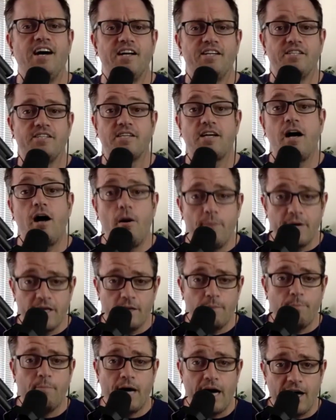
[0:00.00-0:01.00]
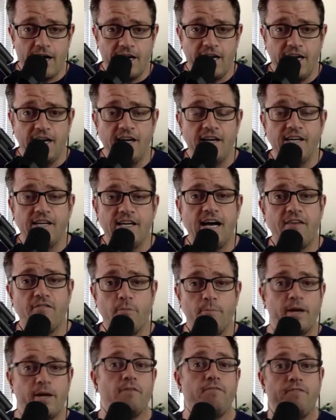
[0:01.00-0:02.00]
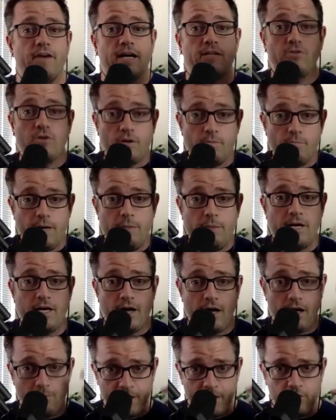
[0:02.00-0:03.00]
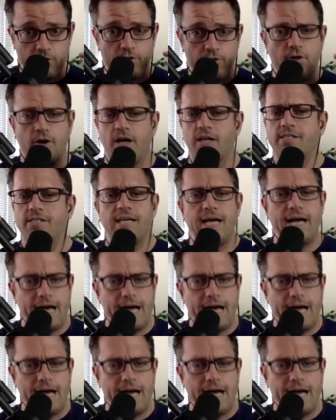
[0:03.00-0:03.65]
Does calming the body have a big effect on maybe calming your thoughts?